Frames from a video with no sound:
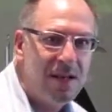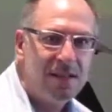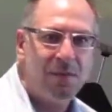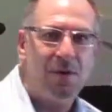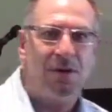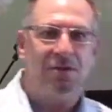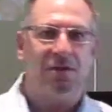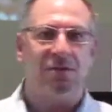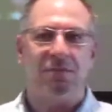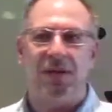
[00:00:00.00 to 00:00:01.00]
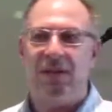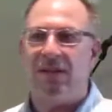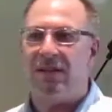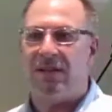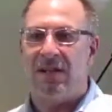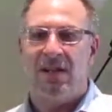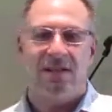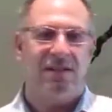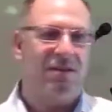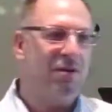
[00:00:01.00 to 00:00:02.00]
the one who told Peter
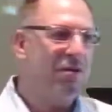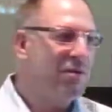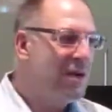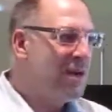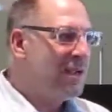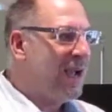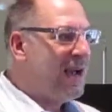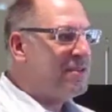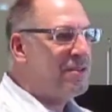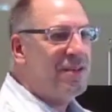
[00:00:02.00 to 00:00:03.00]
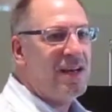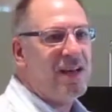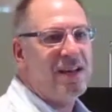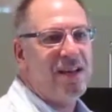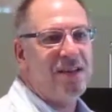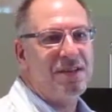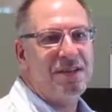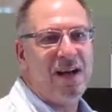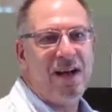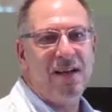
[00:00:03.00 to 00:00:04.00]
to, to go cast your net on the other
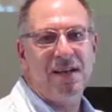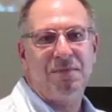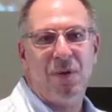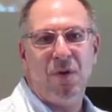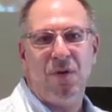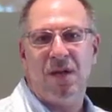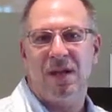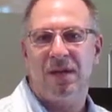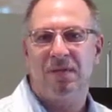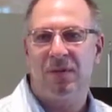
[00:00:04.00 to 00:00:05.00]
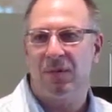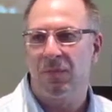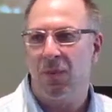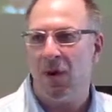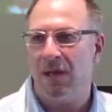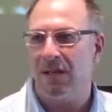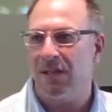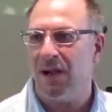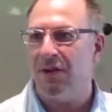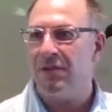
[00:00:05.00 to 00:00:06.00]
side of the boat and brought in a
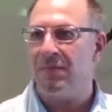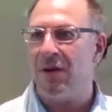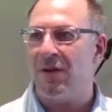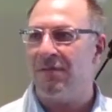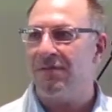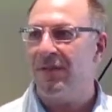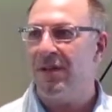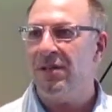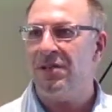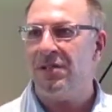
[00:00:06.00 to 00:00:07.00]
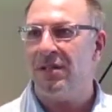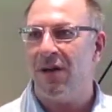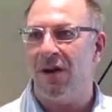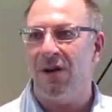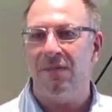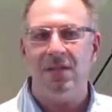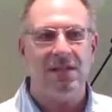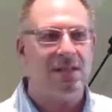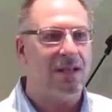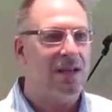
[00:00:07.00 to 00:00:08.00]
large amount of fish, a
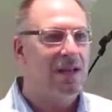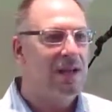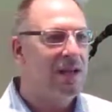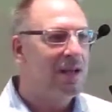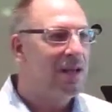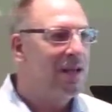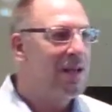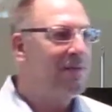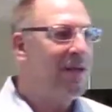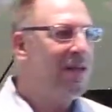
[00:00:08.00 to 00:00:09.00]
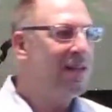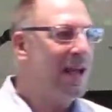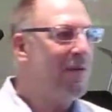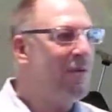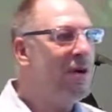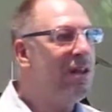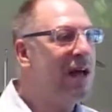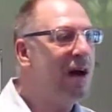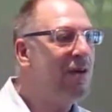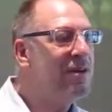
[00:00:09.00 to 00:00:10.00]
harvest. Amen? That one
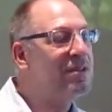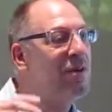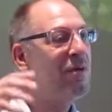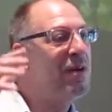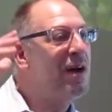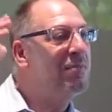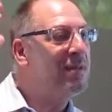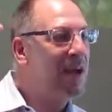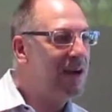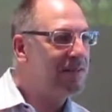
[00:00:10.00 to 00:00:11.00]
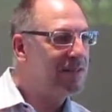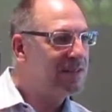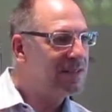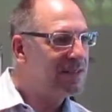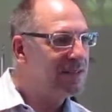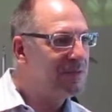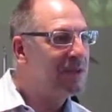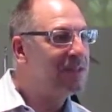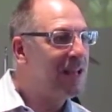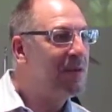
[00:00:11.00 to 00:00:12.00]
now is going up to heaven
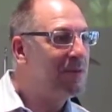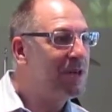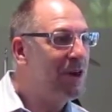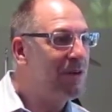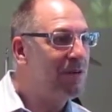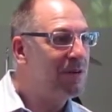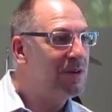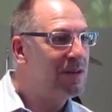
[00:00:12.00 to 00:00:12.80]
where he said he would go.